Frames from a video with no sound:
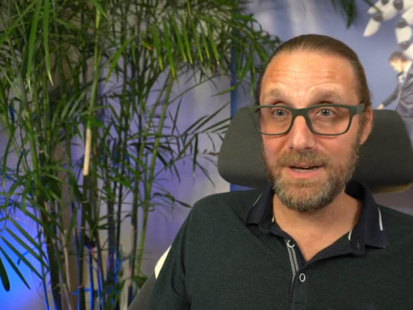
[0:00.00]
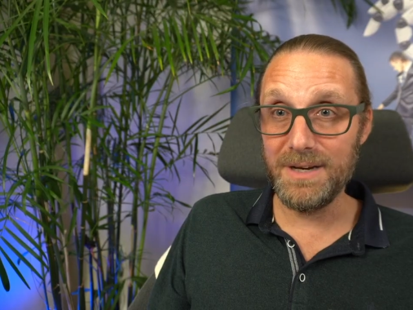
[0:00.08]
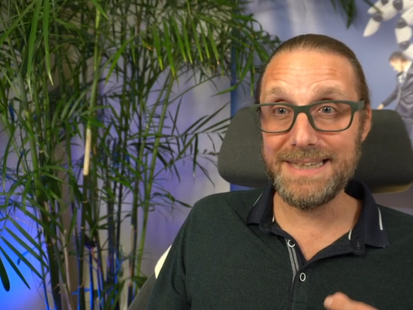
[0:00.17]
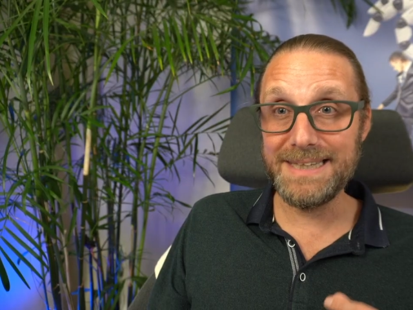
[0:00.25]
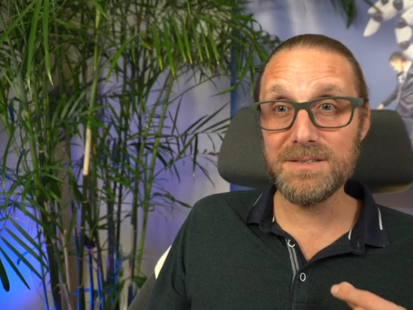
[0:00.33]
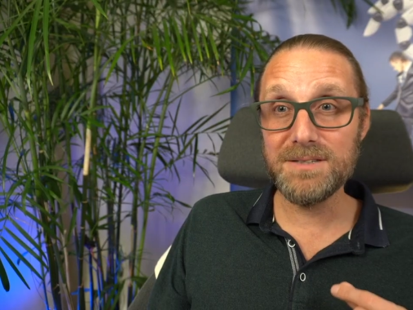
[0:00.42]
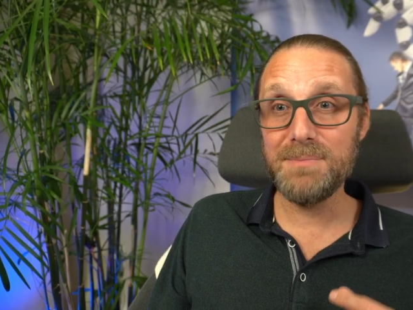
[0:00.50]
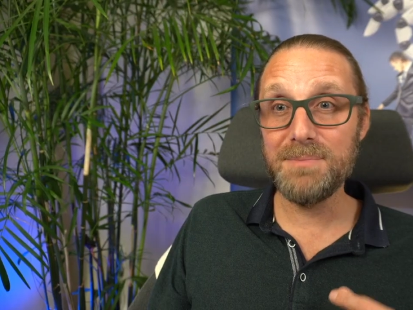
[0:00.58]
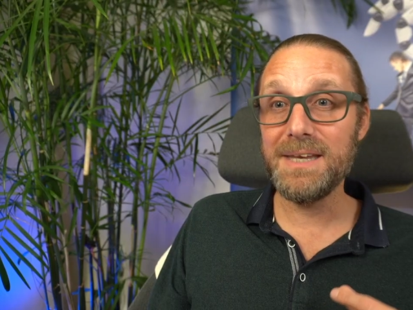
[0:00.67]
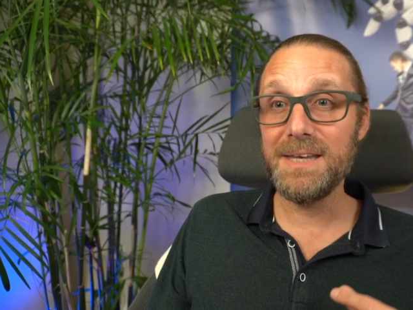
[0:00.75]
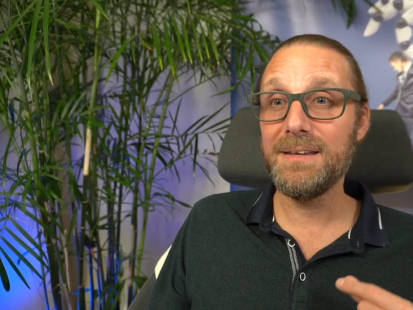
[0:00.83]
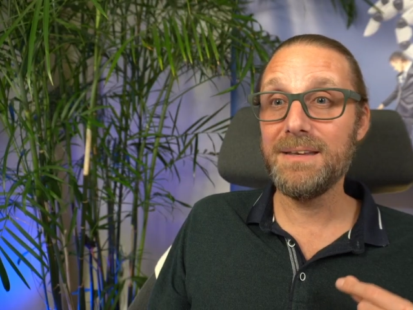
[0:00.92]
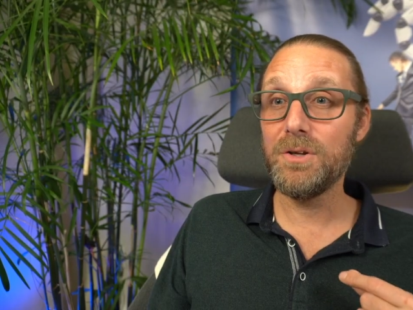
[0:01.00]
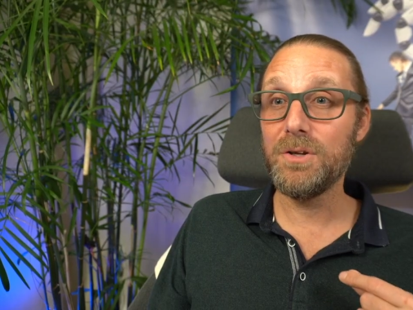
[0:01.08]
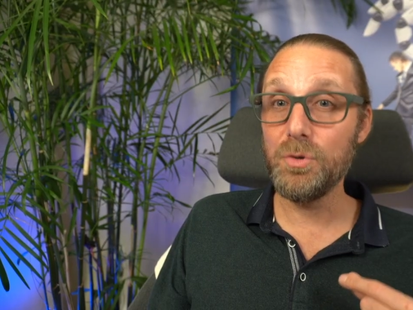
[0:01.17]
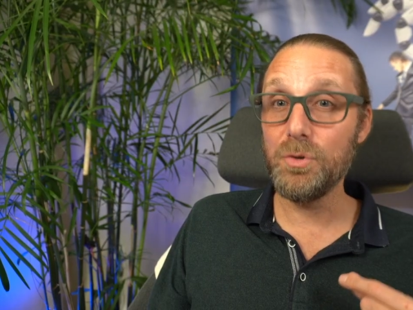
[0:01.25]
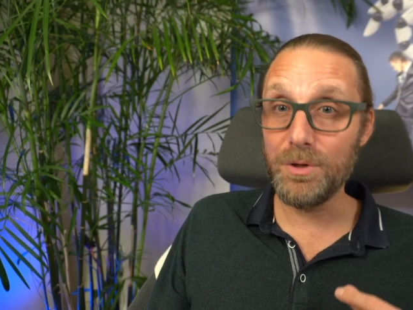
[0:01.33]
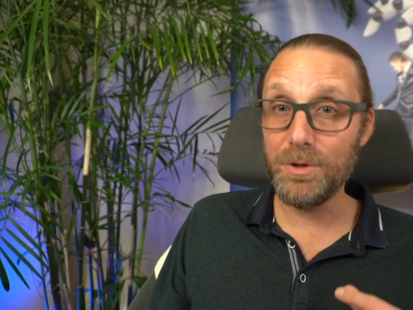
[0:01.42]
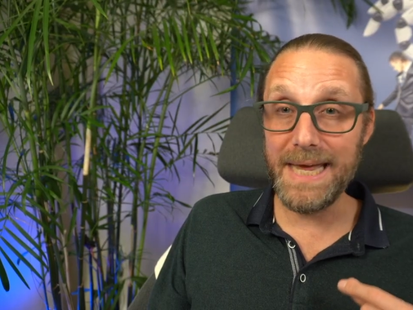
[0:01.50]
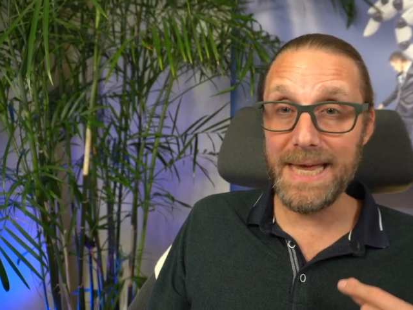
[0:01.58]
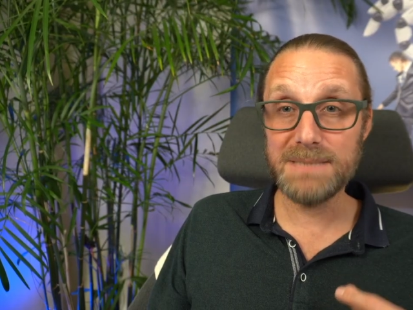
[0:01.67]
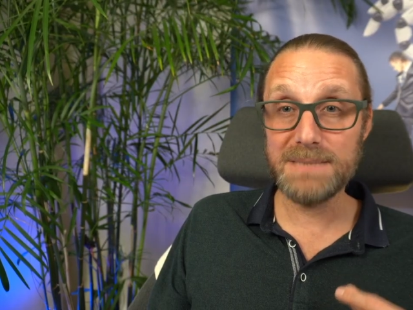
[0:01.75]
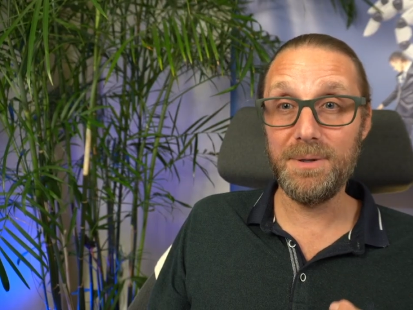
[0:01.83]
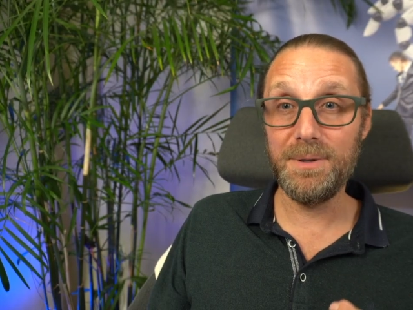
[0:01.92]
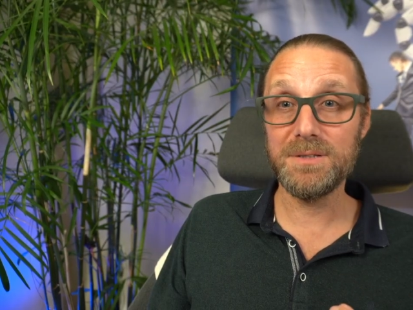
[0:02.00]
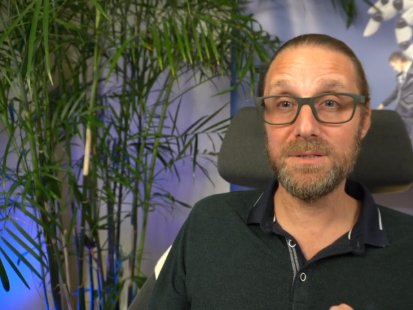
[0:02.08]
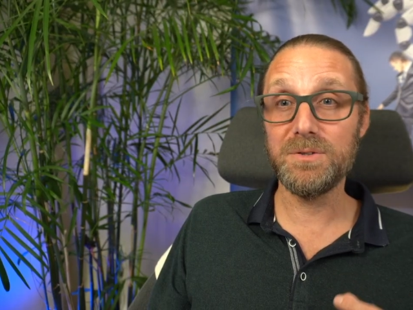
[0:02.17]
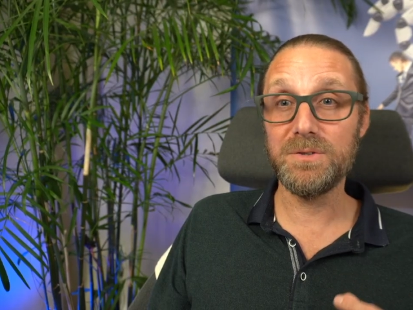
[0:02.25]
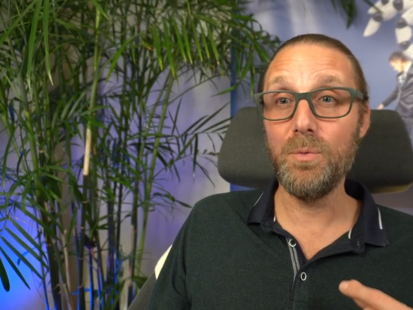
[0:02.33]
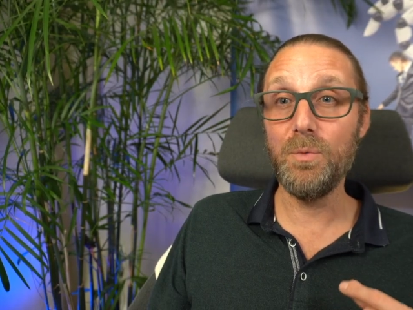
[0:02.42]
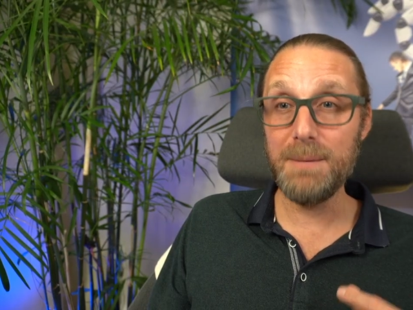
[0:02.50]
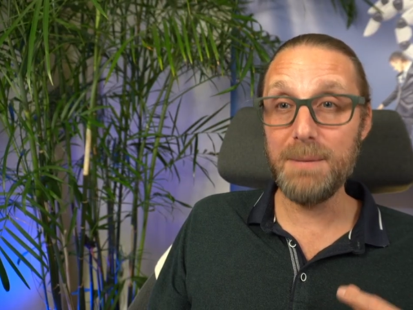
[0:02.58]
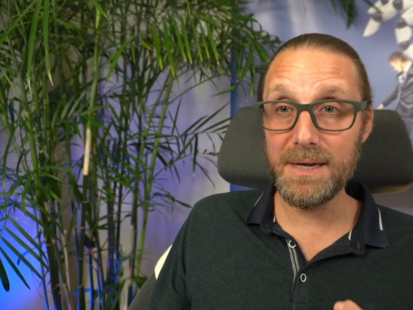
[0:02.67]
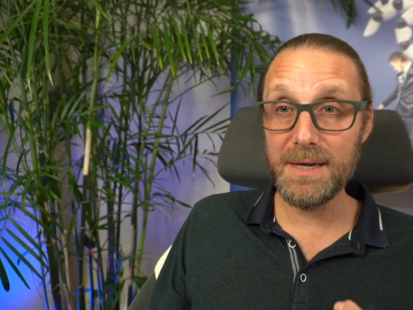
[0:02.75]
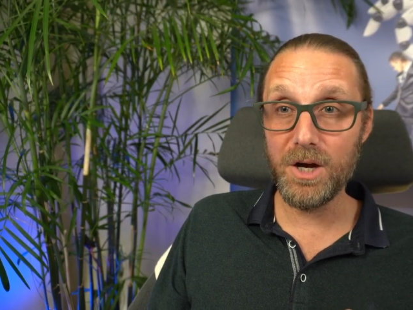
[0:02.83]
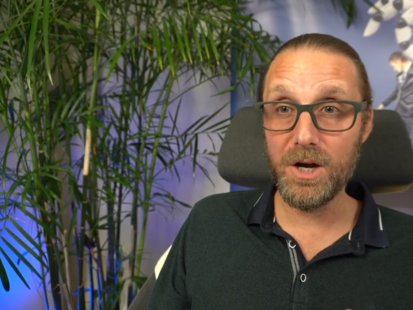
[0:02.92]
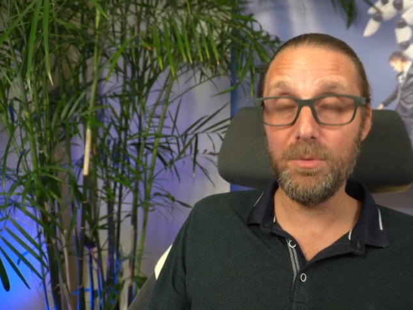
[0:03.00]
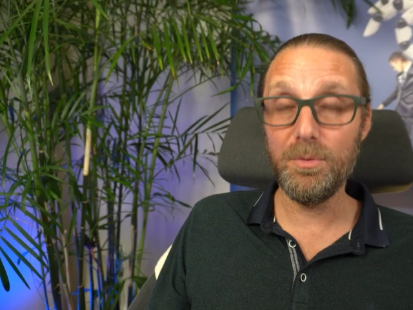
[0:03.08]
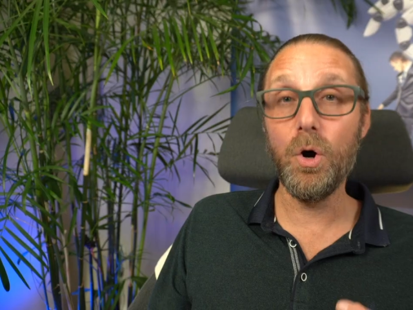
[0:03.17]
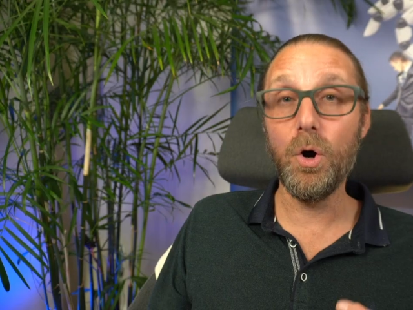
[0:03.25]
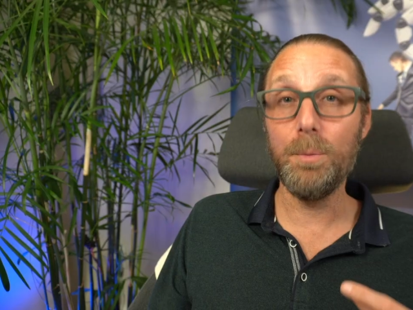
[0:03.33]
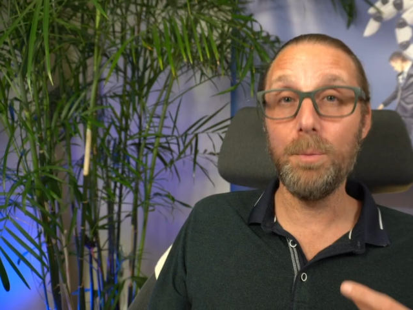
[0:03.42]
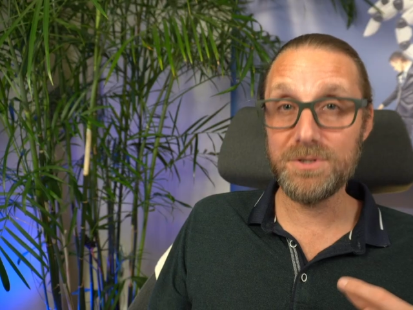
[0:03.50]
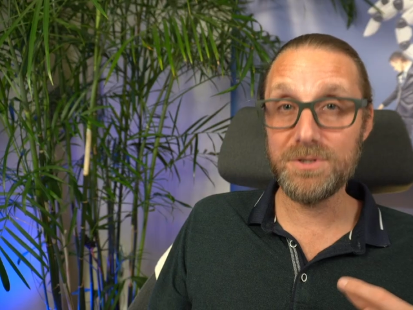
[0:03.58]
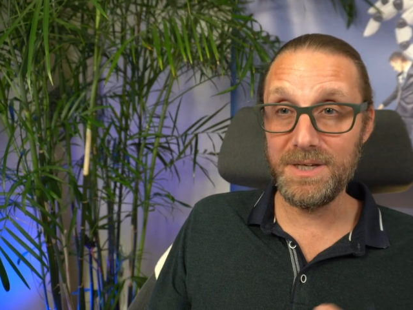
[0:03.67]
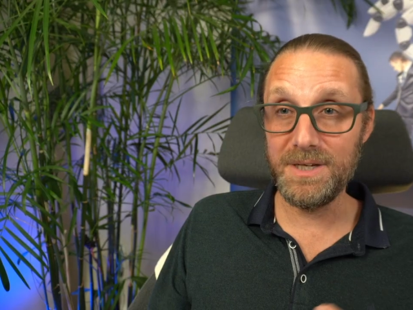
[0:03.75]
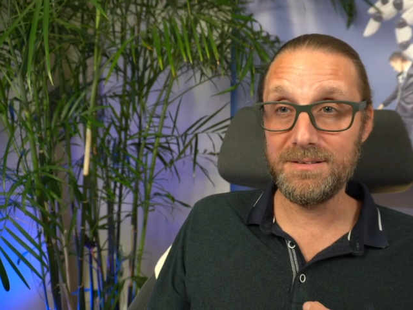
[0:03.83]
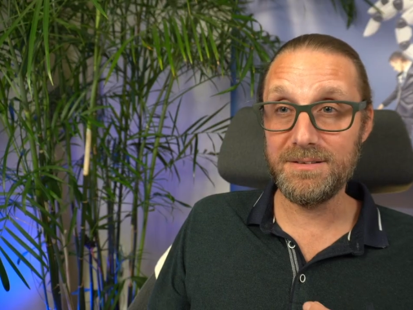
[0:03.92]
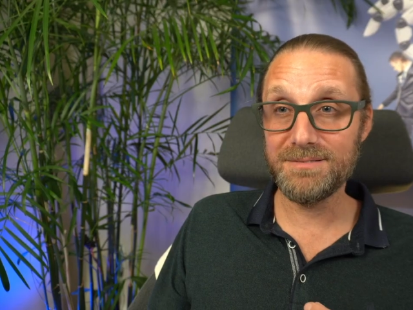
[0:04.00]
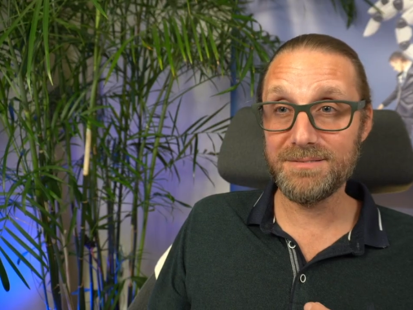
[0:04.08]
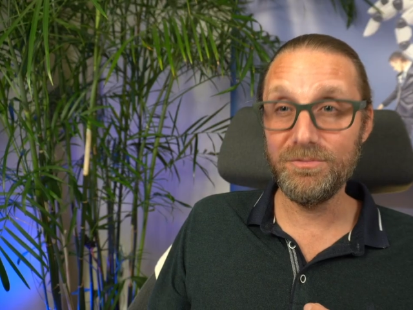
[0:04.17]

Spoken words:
It doesn't mean human experts will become obsolete.